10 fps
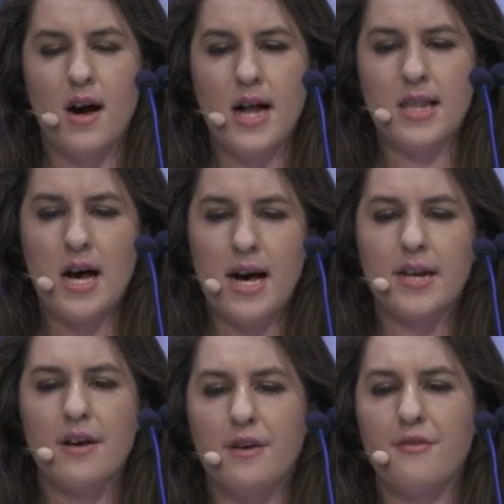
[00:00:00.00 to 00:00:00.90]
a lot
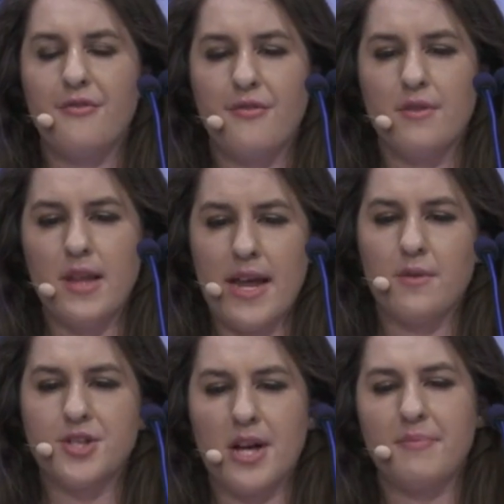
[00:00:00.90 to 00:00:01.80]
of
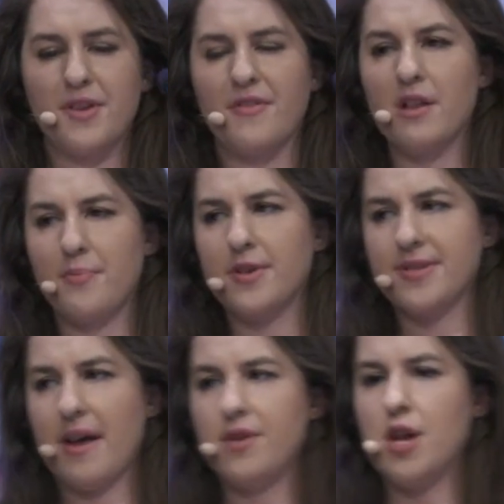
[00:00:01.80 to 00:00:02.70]
language app
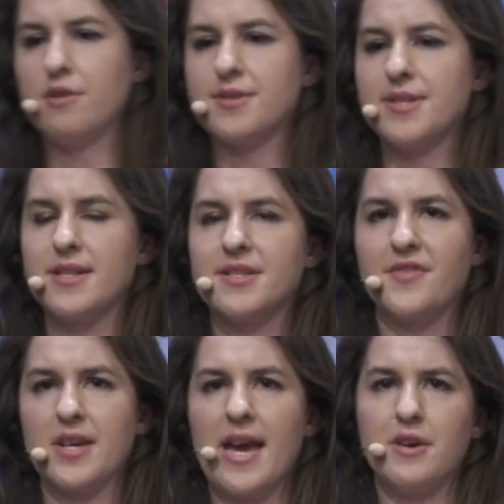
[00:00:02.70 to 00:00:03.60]
developers have no sense
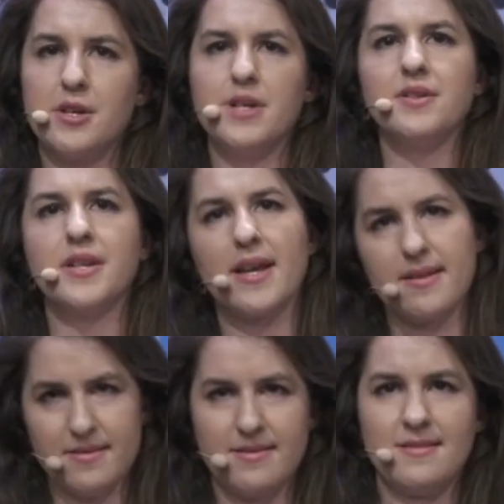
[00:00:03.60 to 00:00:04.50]
of
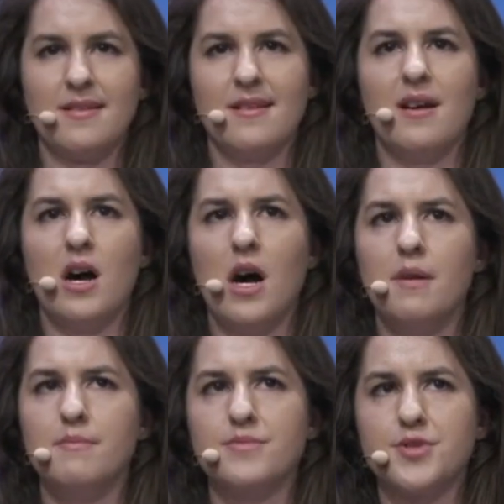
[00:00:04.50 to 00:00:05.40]
accountability
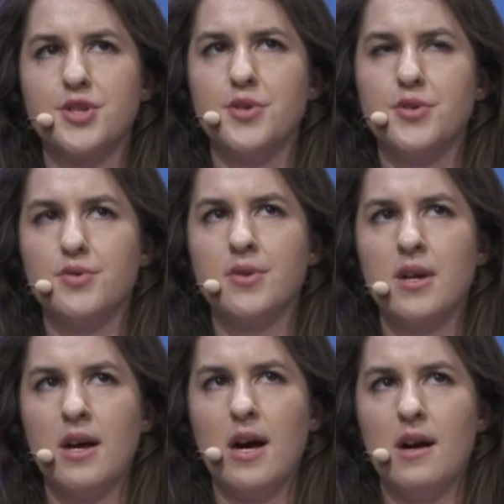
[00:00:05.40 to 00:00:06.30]
to
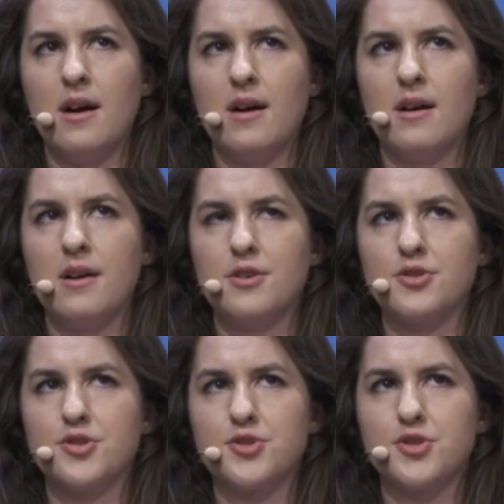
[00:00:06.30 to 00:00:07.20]

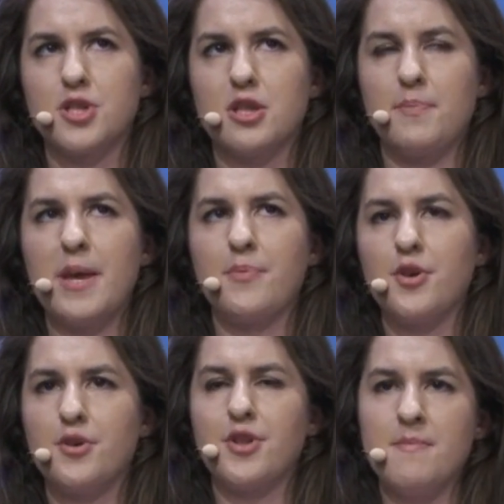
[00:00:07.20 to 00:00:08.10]
the
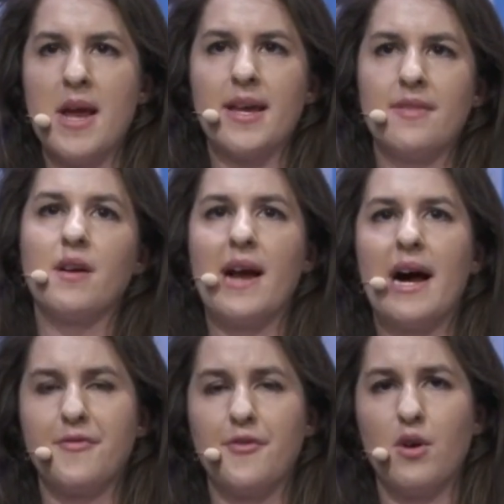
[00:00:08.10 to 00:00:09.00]
people who they're making their
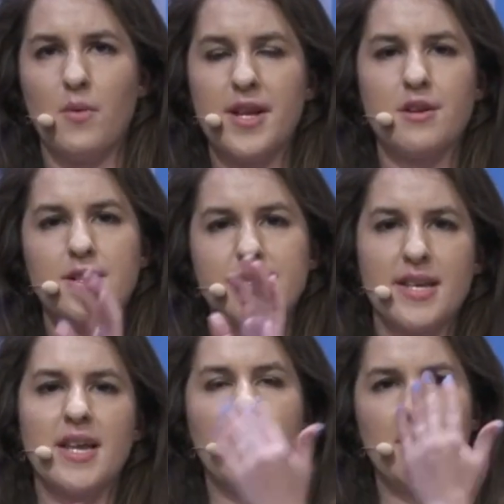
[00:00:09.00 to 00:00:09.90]
app for. When you're
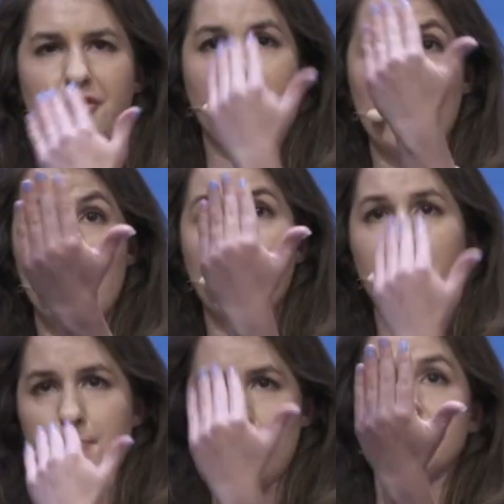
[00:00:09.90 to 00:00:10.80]
sitting in front
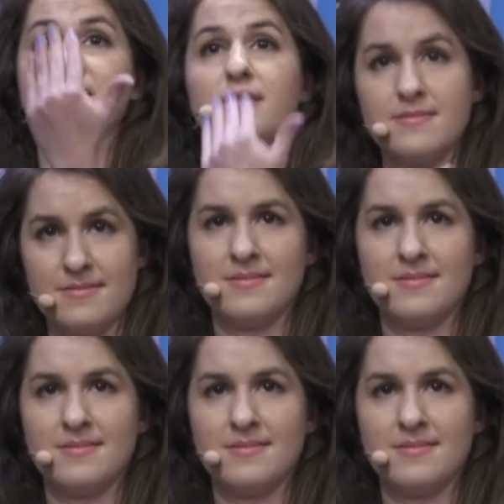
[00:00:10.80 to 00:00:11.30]
of a person